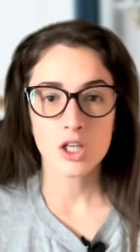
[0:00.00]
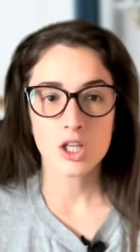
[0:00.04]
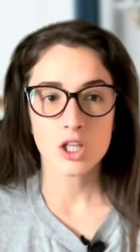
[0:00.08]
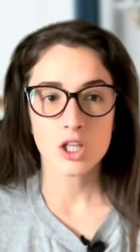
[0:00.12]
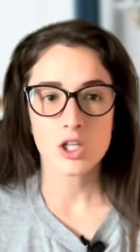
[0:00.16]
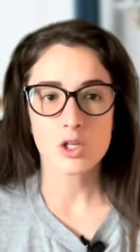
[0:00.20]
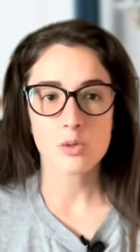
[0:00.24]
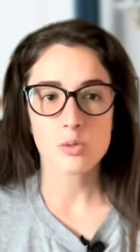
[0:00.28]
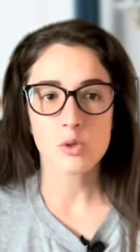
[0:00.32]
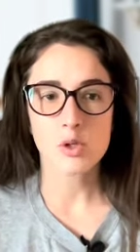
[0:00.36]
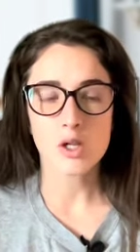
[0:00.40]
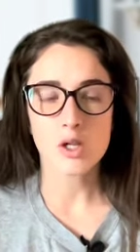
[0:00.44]

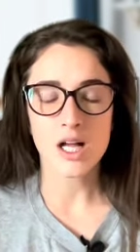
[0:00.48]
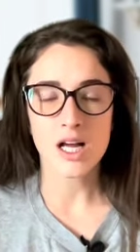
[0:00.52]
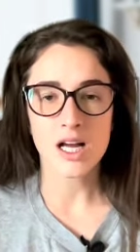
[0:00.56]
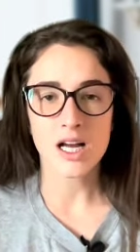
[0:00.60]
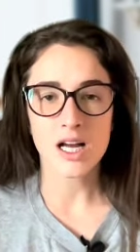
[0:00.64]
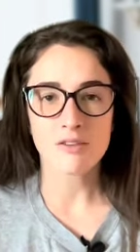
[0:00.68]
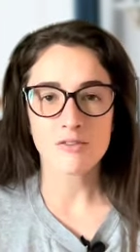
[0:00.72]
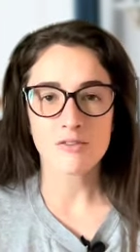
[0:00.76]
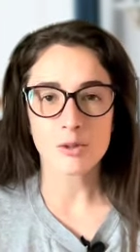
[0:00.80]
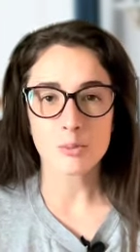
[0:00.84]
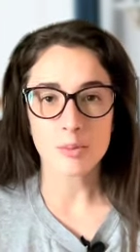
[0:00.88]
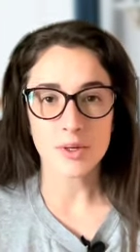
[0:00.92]
You will
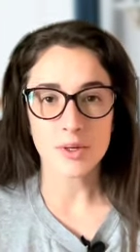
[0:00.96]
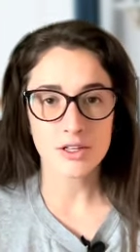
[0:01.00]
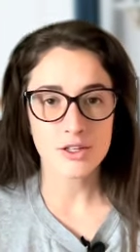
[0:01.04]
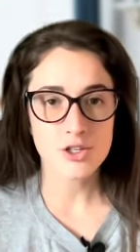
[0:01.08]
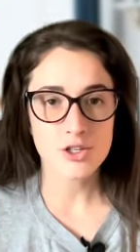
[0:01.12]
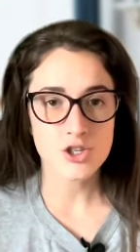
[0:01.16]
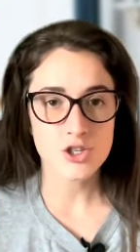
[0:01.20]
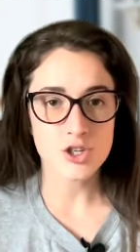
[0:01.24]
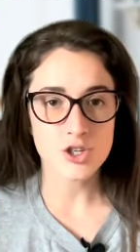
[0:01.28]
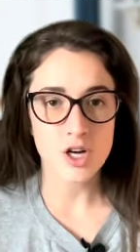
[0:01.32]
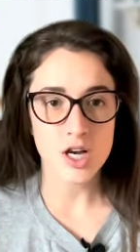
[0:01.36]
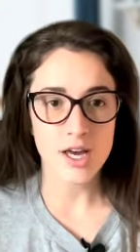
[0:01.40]
have a better
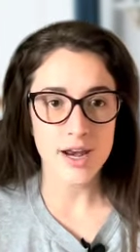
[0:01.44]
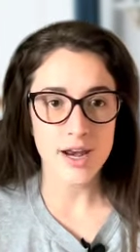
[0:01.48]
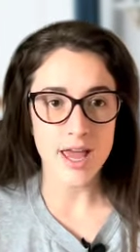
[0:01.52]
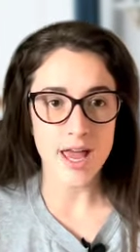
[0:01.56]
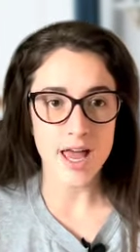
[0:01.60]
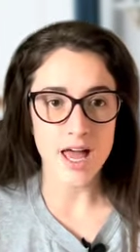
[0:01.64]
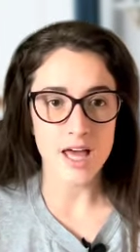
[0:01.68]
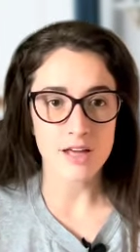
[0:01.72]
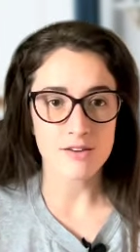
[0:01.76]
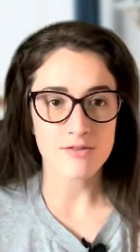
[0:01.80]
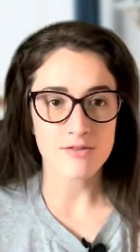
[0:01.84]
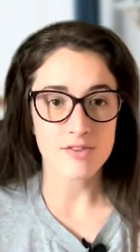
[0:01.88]
shot
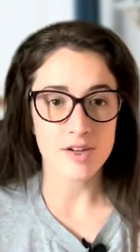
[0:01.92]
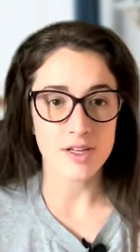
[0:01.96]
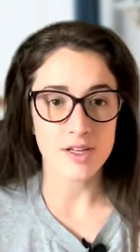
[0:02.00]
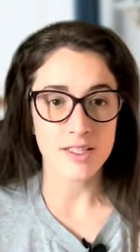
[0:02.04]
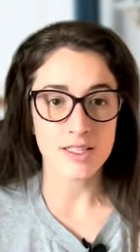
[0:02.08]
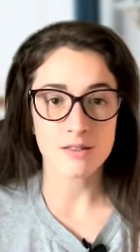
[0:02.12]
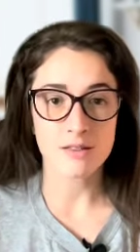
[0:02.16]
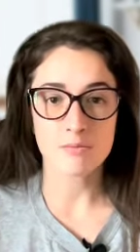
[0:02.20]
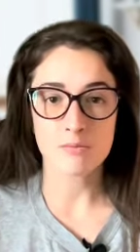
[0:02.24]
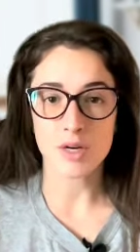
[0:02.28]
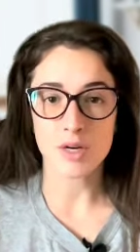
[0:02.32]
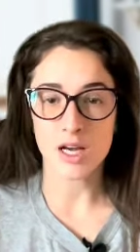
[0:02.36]
at
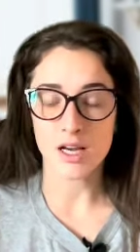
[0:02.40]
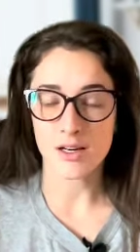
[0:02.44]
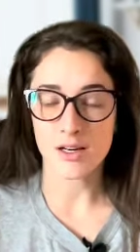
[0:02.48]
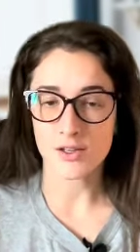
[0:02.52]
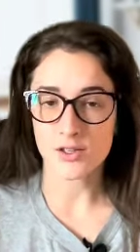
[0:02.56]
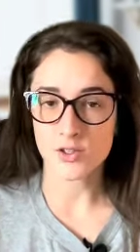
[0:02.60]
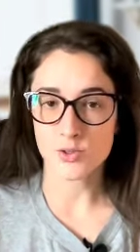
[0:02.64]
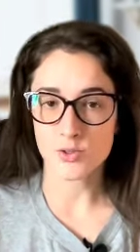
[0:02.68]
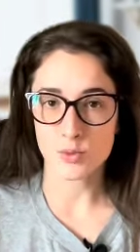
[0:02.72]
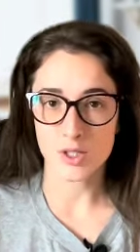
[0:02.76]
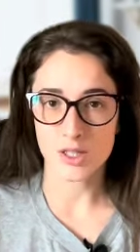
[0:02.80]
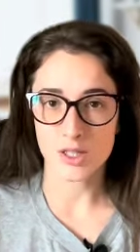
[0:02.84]
finding
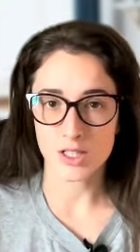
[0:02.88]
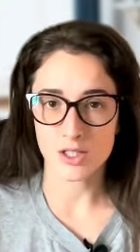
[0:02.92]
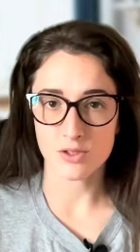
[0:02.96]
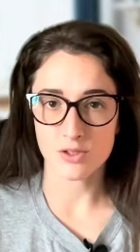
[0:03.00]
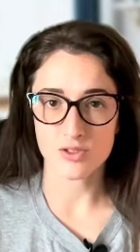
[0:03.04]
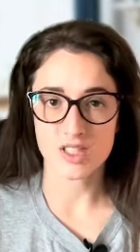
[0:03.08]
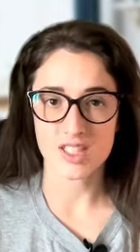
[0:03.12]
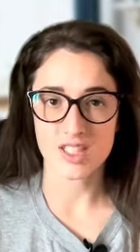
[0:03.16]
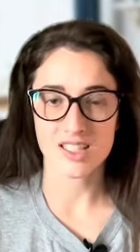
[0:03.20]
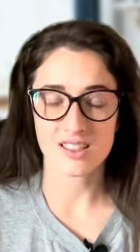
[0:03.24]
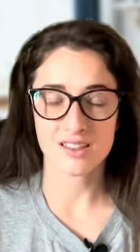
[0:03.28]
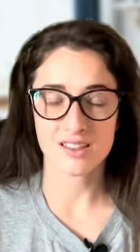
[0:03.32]
buyers when the
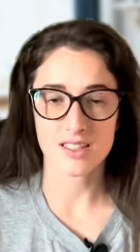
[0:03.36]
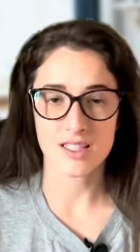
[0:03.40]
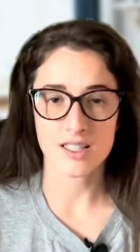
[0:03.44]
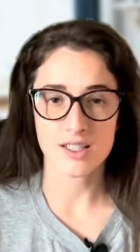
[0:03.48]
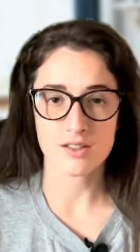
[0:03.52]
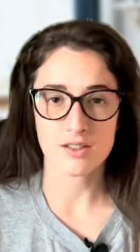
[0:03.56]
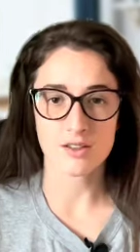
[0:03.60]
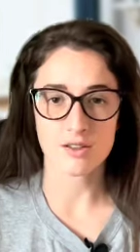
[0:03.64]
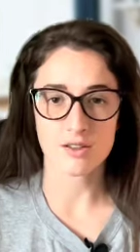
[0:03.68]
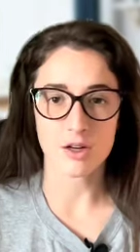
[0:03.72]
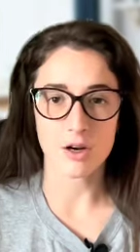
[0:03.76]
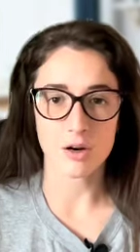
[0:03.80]

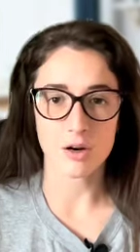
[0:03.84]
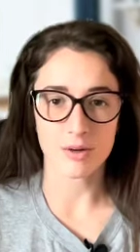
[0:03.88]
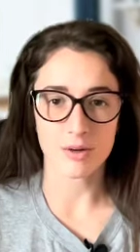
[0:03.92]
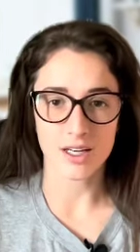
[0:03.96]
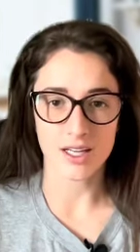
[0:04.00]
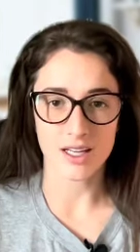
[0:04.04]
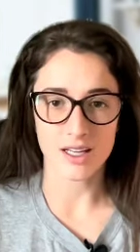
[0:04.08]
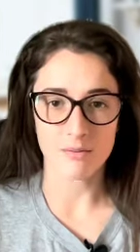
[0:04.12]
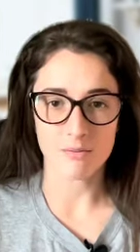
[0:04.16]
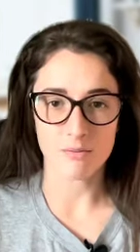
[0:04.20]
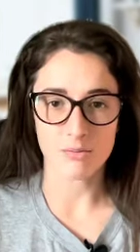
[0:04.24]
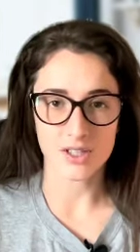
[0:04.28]
utilities are
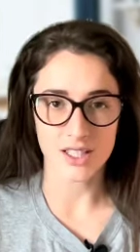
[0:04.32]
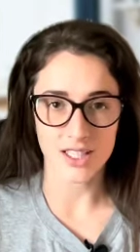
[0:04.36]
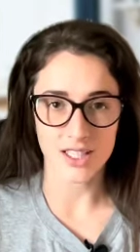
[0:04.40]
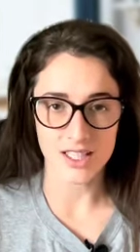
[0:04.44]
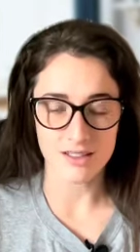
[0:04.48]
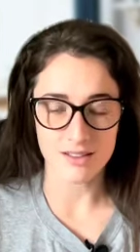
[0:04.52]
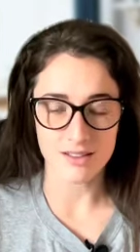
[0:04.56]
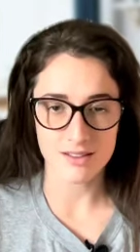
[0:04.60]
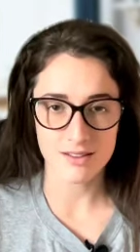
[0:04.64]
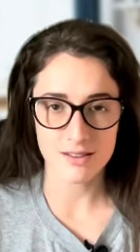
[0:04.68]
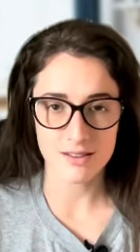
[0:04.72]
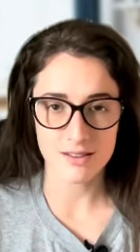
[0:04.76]
already in
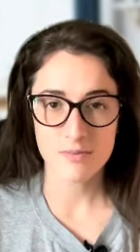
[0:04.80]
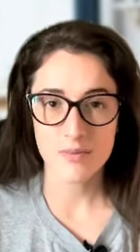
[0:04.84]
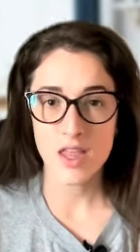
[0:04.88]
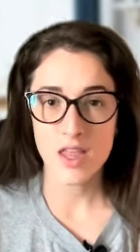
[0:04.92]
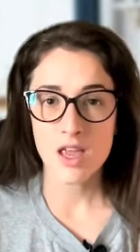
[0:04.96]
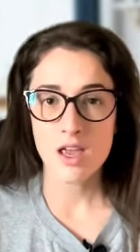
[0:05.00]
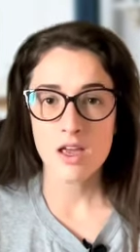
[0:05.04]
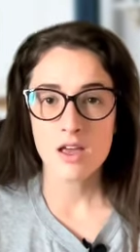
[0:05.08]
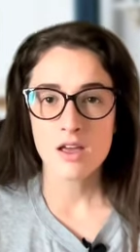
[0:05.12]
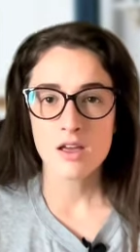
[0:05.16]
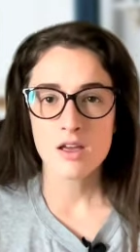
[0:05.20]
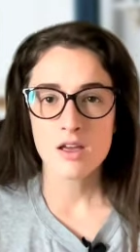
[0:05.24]
place.
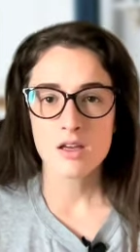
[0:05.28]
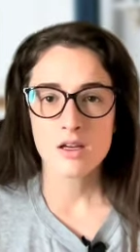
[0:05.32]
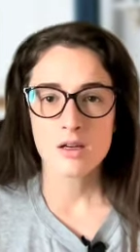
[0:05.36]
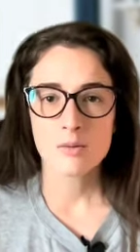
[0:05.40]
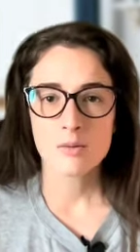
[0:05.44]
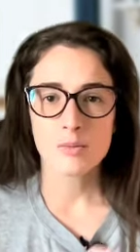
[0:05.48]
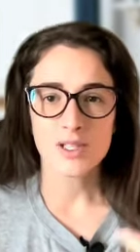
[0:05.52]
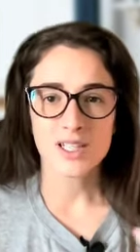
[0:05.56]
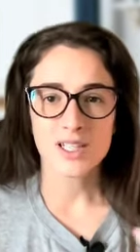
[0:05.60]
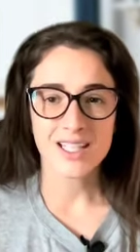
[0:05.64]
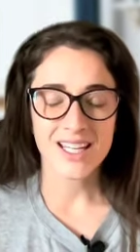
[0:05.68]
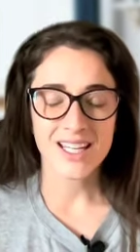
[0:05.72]

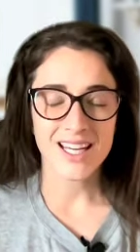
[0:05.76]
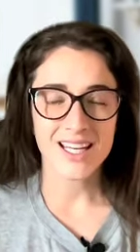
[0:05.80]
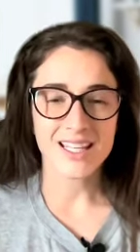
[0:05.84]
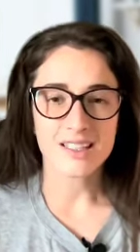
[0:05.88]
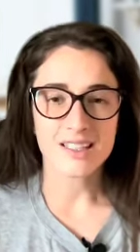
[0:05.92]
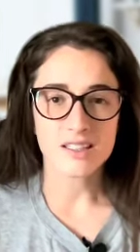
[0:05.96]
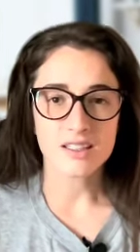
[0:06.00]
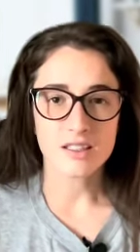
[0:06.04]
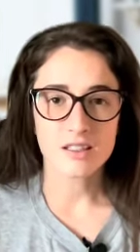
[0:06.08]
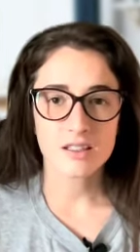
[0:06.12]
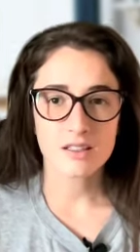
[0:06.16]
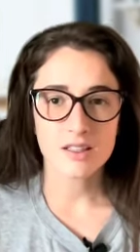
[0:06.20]
But
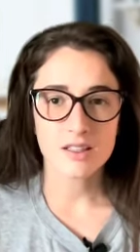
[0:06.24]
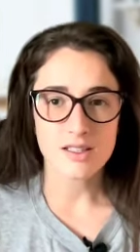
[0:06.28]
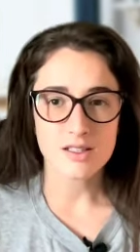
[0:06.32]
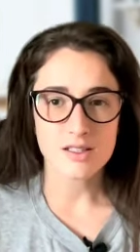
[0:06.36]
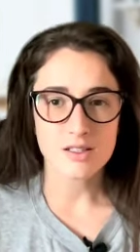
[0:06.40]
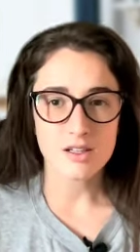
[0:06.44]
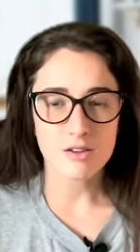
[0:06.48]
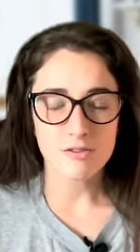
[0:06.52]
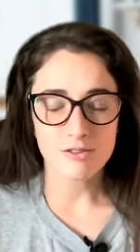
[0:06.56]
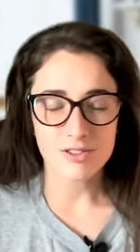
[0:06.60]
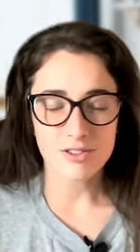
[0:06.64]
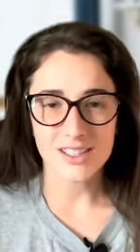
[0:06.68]
again,
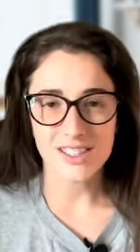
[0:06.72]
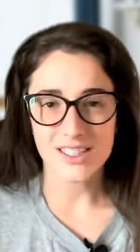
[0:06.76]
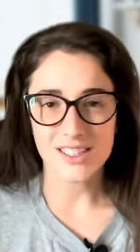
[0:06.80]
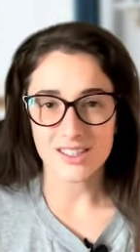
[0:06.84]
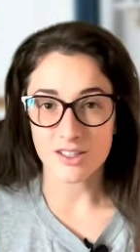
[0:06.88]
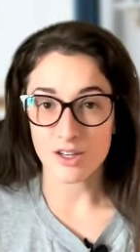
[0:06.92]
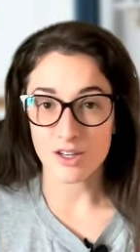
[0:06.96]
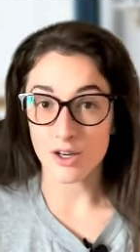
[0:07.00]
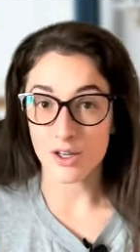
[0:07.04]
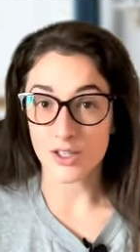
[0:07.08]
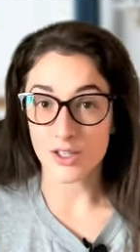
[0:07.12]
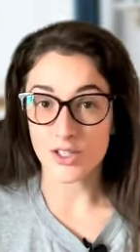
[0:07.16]
that's not really a
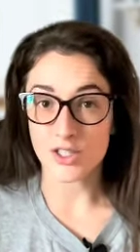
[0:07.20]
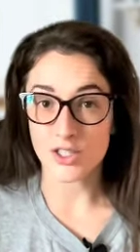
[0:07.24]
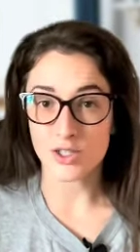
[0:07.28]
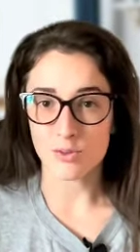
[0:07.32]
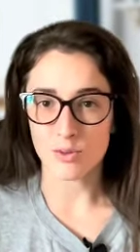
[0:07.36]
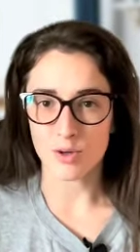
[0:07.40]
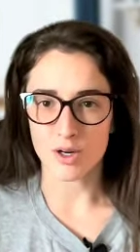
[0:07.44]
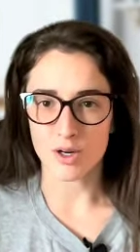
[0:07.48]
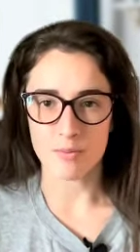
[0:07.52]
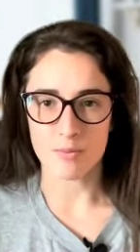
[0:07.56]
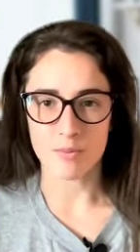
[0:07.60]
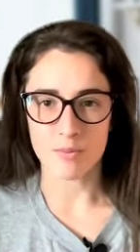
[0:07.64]
cost
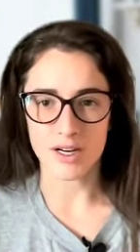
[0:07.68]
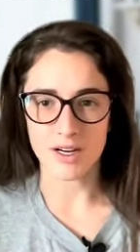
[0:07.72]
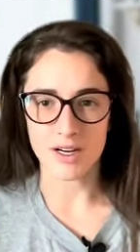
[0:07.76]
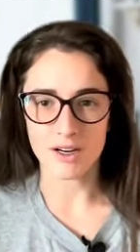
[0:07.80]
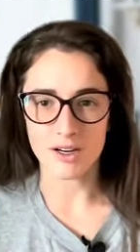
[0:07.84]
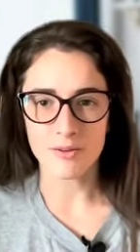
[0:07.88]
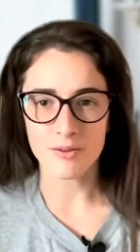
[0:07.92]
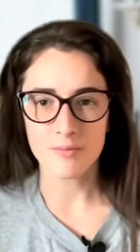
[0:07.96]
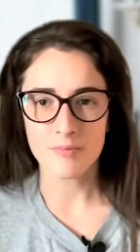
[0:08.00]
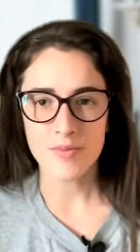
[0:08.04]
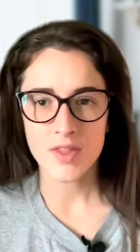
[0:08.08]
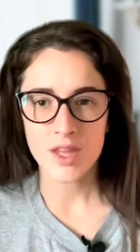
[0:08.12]
you want to
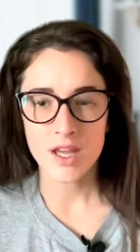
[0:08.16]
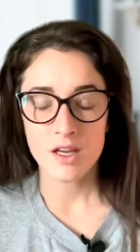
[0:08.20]
bear.